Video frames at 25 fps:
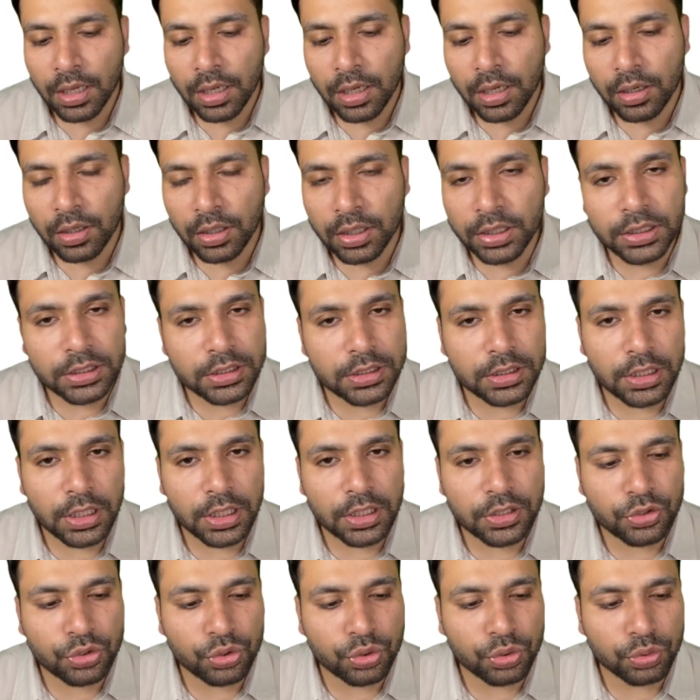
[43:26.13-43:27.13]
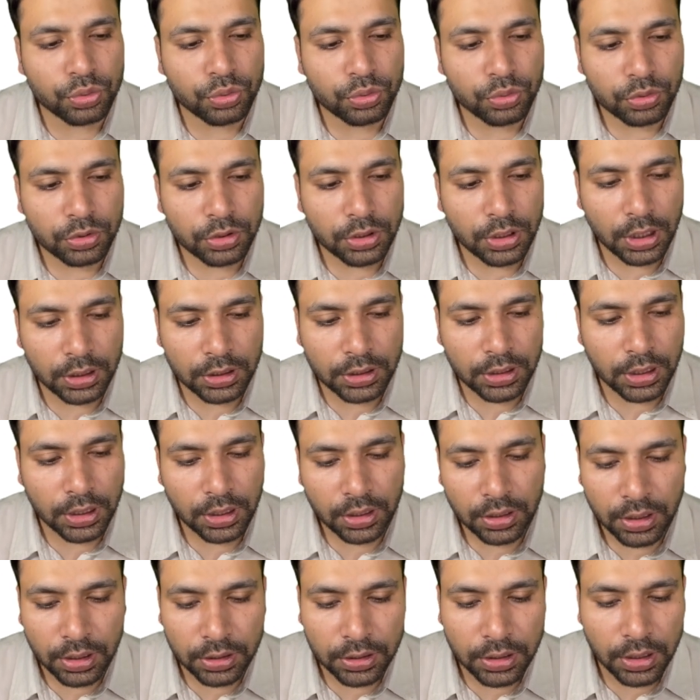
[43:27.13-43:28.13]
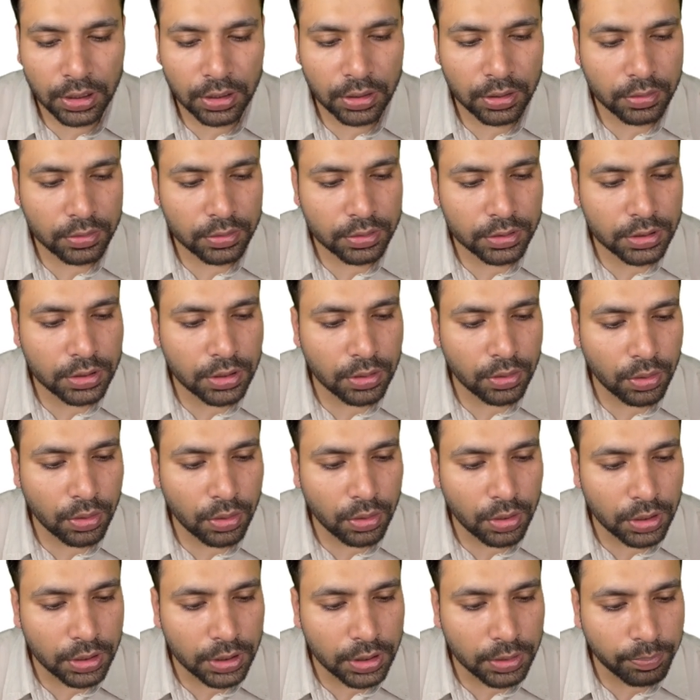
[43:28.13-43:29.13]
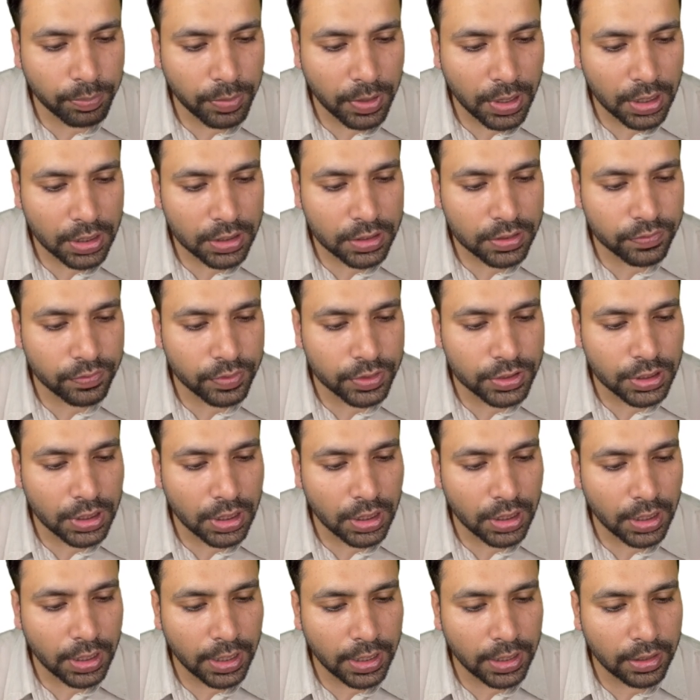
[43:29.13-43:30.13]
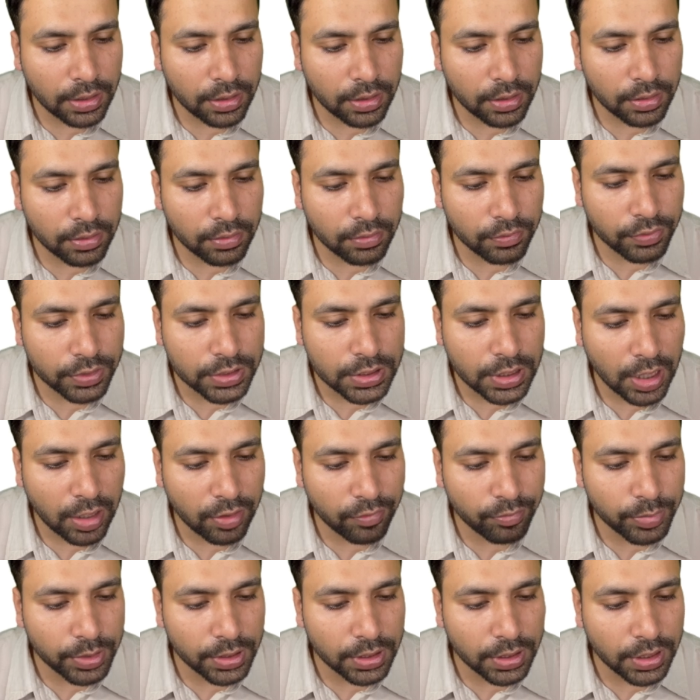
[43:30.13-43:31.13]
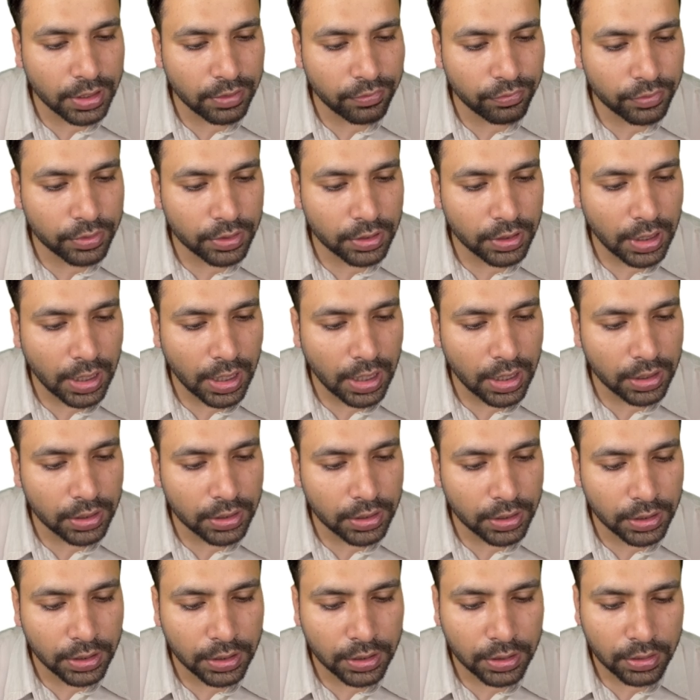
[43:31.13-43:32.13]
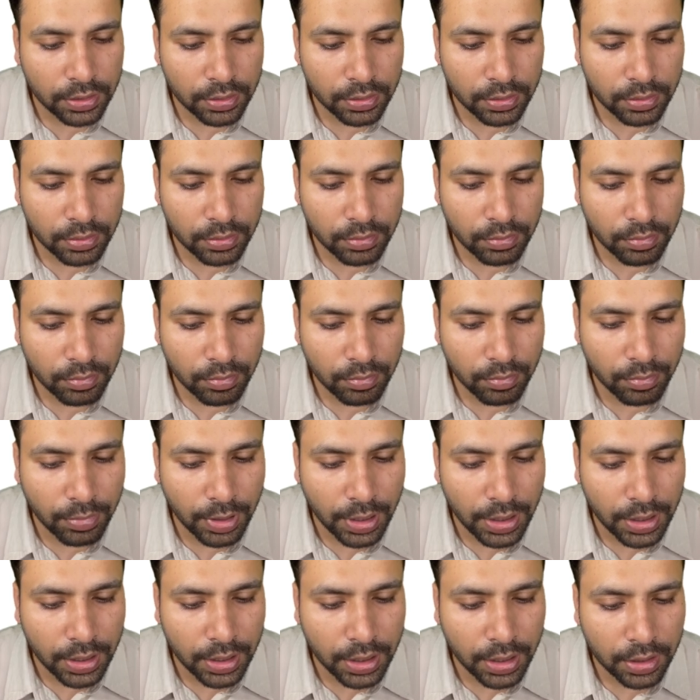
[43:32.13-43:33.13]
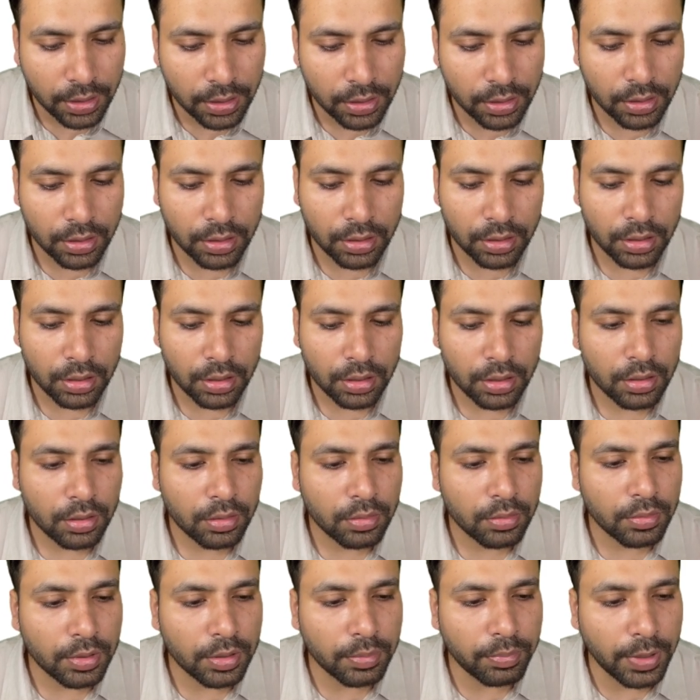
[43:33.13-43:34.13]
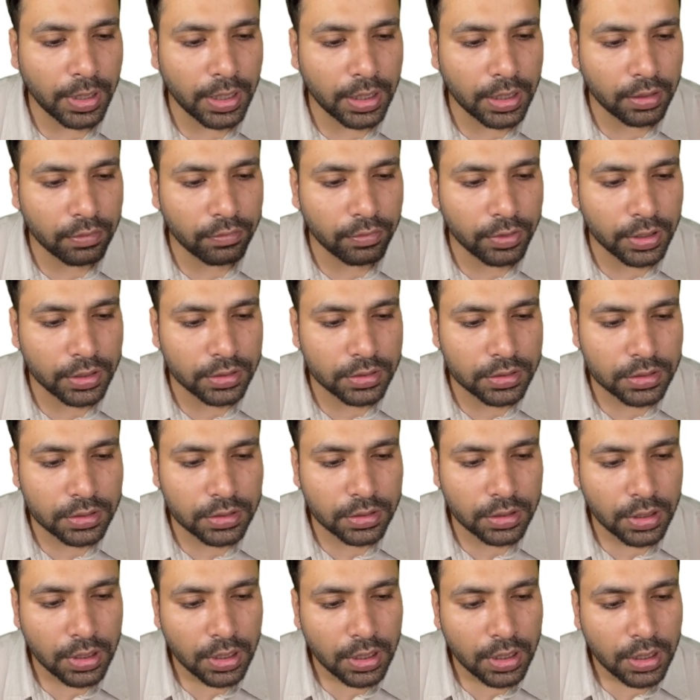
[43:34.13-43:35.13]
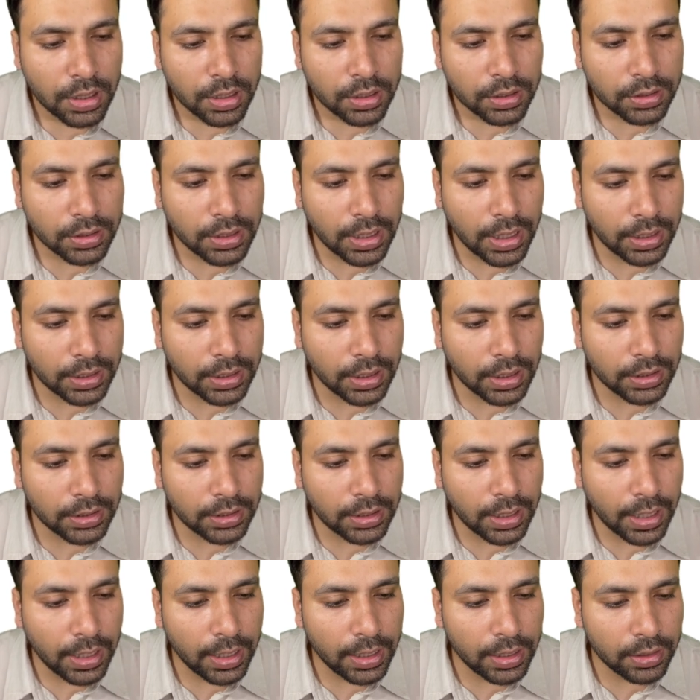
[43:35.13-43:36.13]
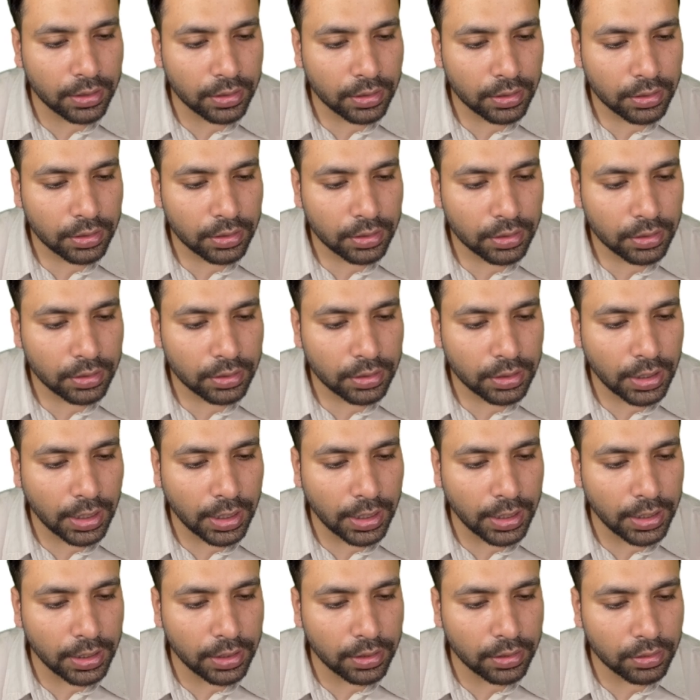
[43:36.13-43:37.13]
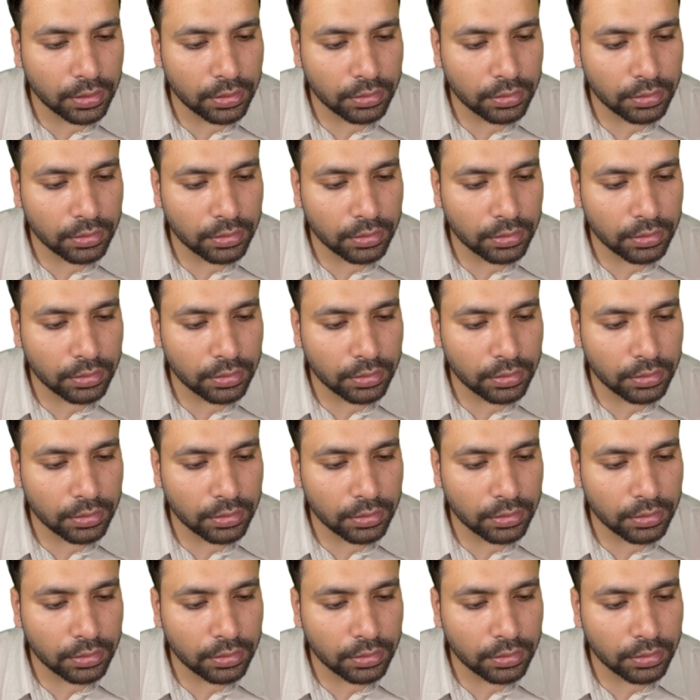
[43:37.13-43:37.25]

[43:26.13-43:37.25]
In stage 2, nothing. All the parts which have been left, artery, bile duct, hepatic veins, that are tied, tied,